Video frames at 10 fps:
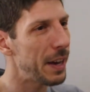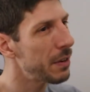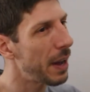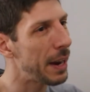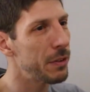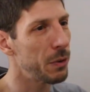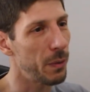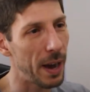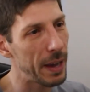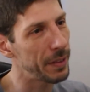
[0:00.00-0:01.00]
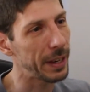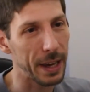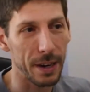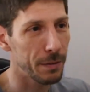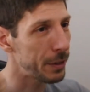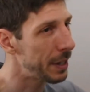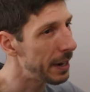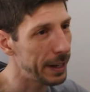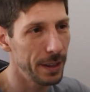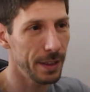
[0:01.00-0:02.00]
I don't know why, like I never
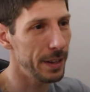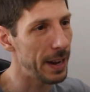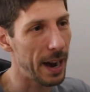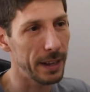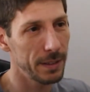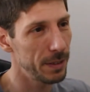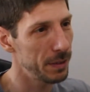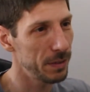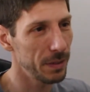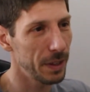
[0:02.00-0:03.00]
connected the dots